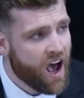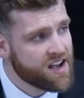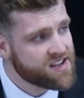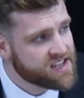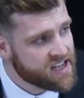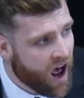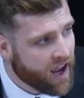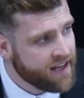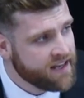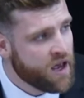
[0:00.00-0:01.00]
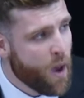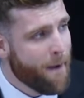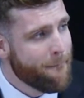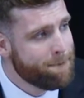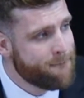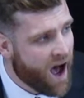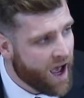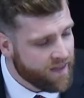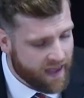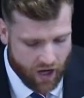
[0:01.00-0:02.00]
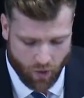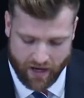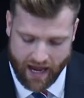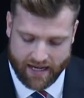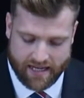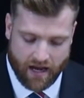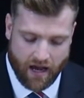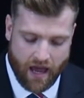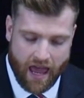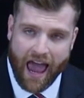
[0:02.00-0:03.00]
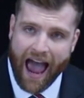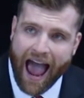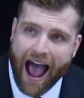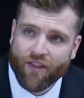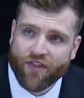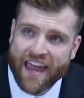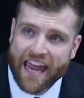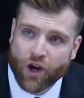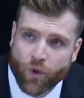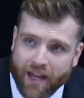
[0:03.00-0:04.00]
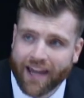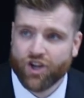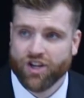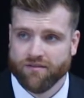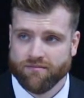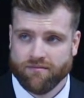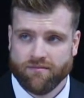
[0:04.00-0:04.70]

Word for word: assigned by their creator at their creation.